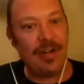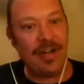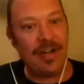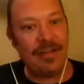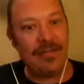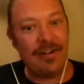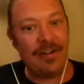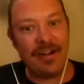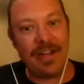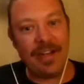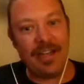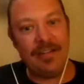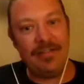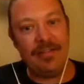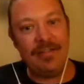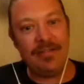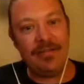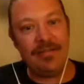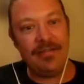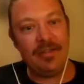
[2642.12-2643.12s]
wherever
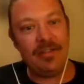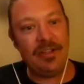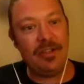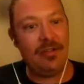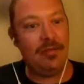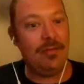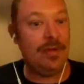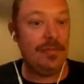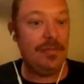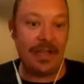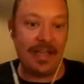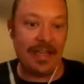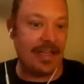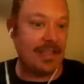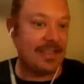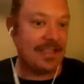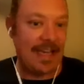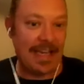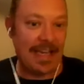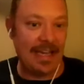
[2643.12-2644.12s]
and human
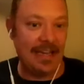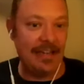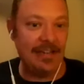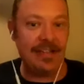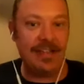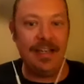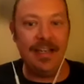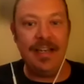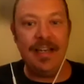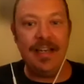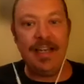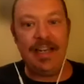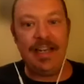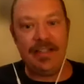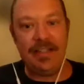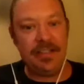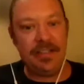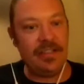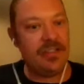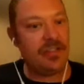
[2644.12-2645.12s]
beings can't,
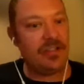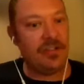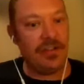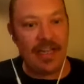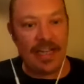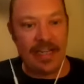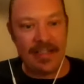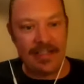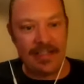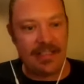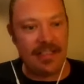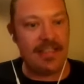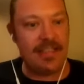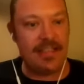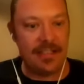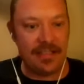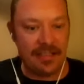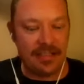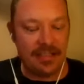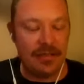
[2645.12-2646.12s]
it just creates this
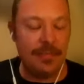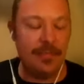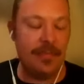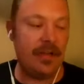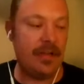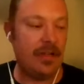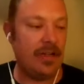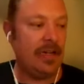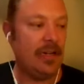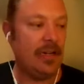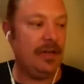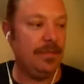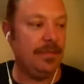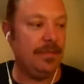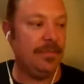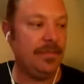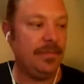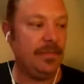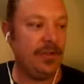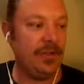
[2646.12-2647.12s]
system,
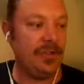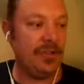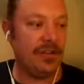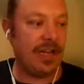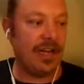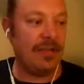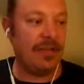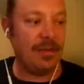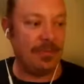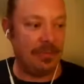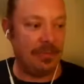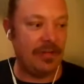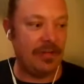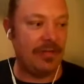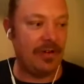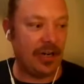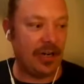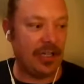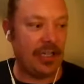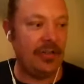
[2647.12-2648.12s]
which a lot of people
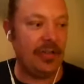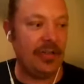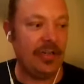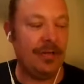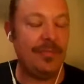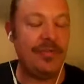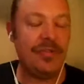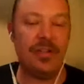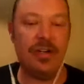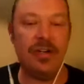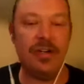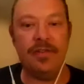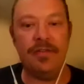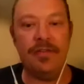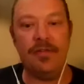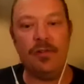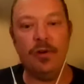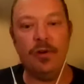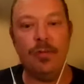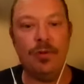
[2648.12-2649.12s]
have argued and observed,
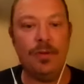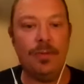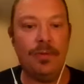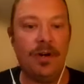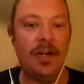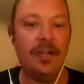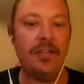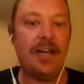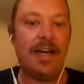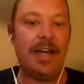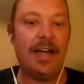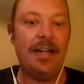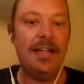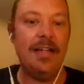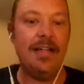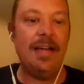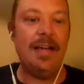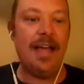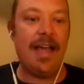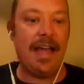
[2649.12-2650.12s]
of global apartheid.
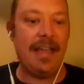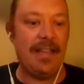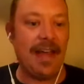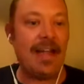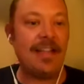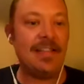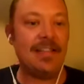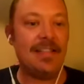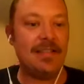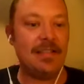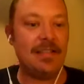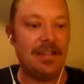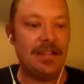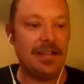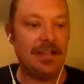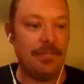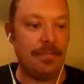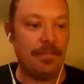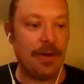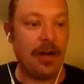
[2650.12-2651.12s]
And that's
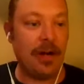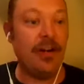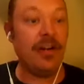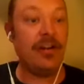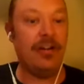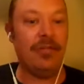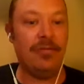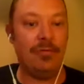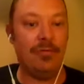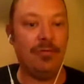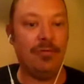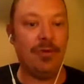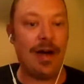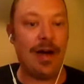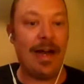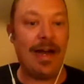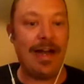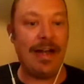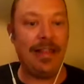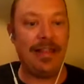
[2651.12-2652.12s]
part of
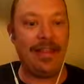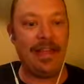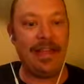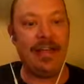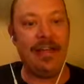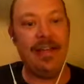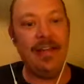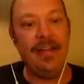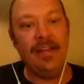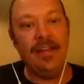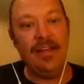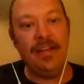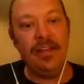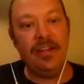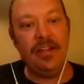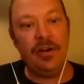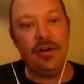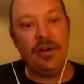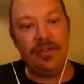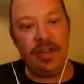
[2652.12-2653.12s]
why I think,
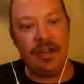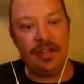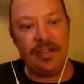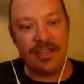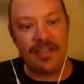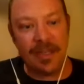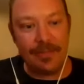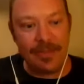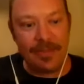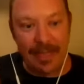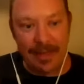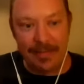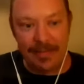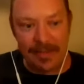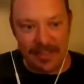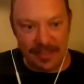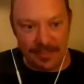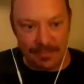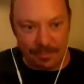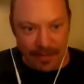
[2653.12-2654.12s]
is there's
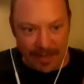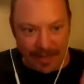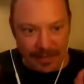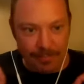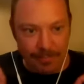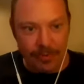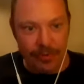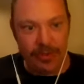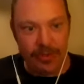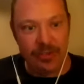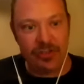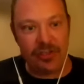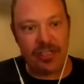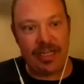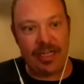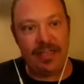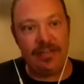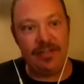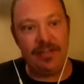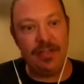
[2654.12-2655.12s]
sometimes this big push
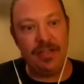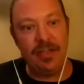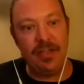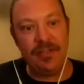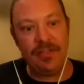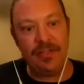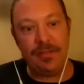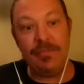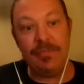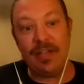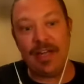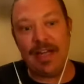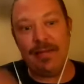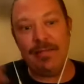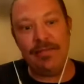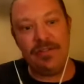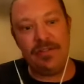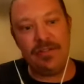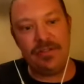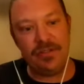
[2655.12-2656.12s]
and
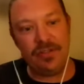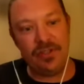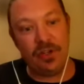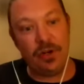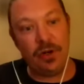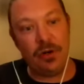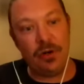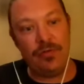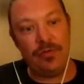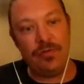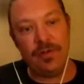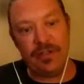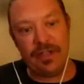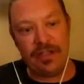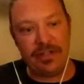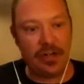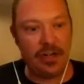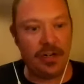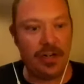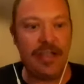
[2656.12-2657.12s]
sometimes showed for
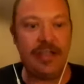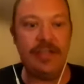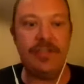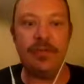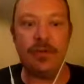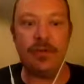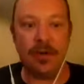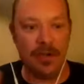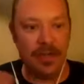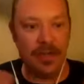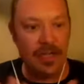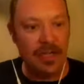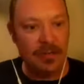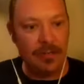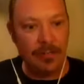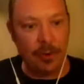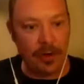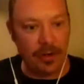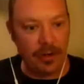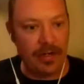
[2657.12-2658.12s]
deterrence or
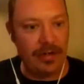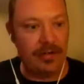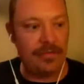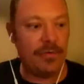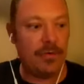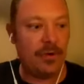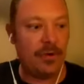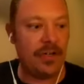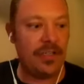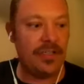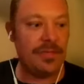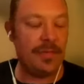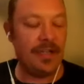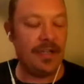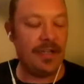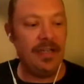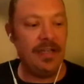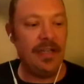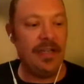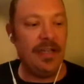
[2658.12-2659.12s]
border
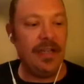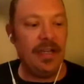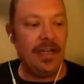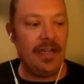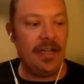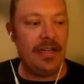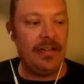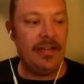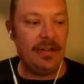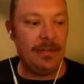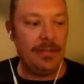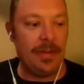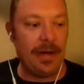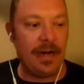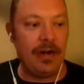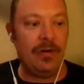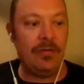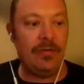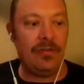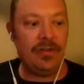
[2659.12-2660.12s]
enforcement. It's
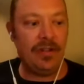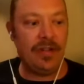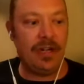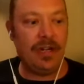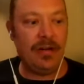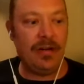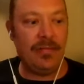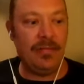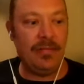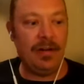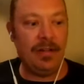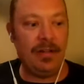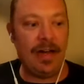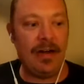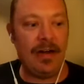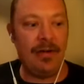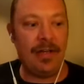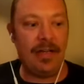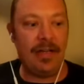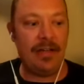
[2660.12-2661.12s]
about
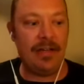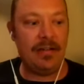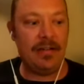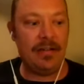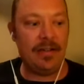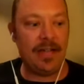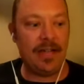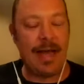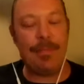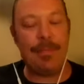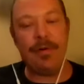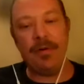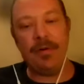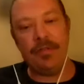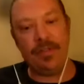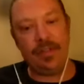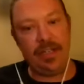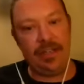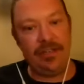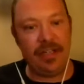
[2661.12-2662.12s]
allowing
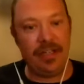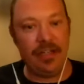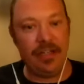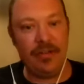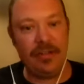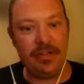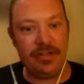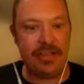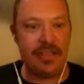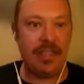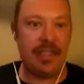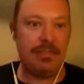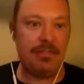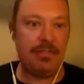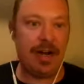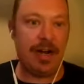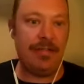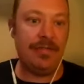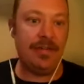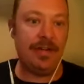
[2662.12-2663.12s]
capital to continue to seek
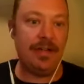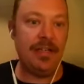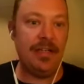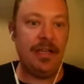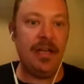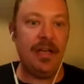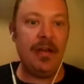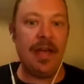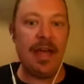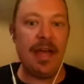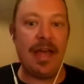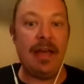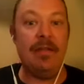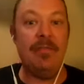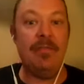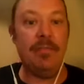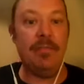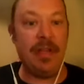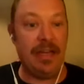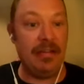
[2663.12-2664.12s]
profit,
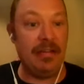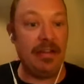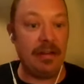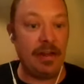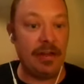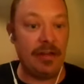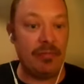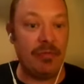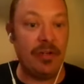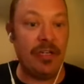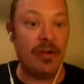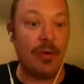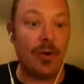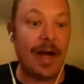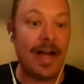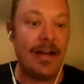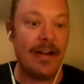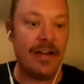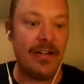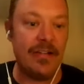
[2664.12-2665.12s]
and it
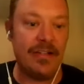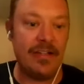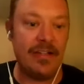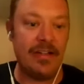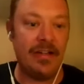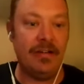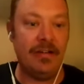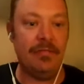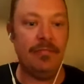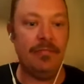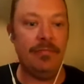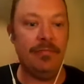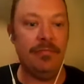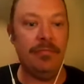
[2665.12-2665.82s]
requires the